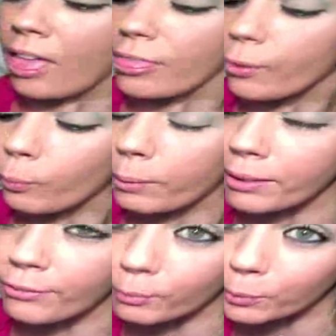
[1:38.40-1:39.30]
the
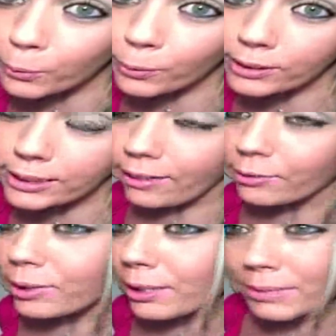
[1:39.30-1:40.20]
woman from Cougar
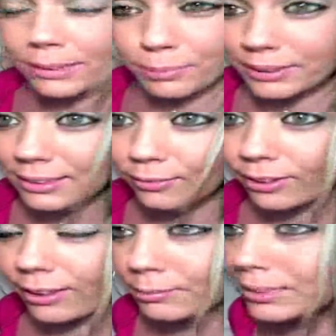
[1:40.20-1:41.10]
Town, her name is Busy
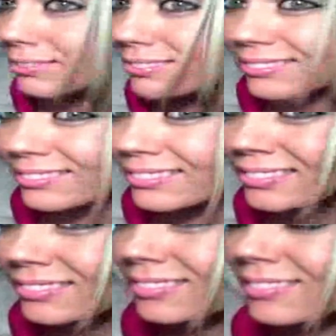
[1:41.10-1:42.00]
Phillips.
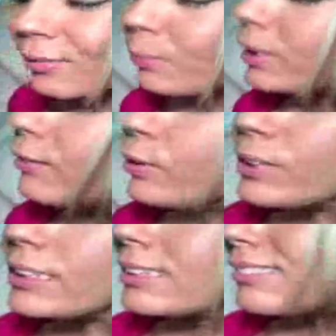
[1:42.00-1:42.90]
For whatever
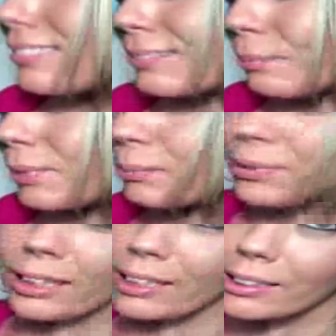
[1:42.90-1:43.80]
reason,
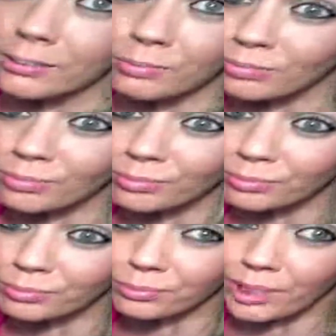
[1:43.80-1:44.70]
people think
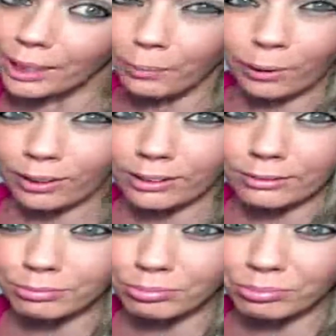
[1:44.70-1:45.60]
I'm her.
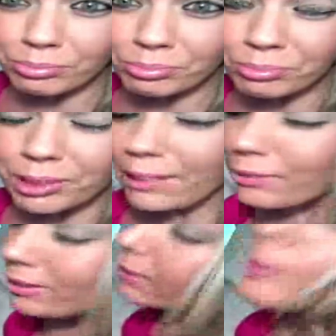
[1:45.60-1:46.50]
I
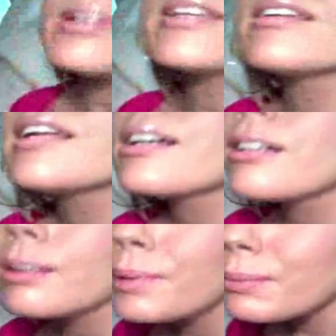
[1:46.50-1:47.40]
don't think I really look like
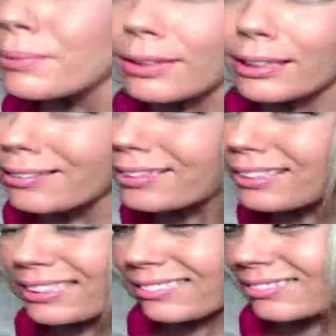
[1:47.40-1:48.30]
her, or people think I look
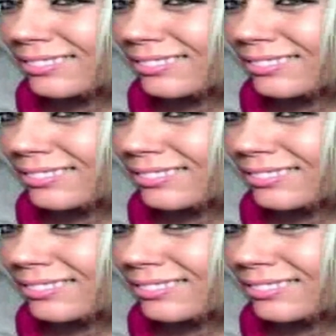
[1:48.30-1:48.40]
like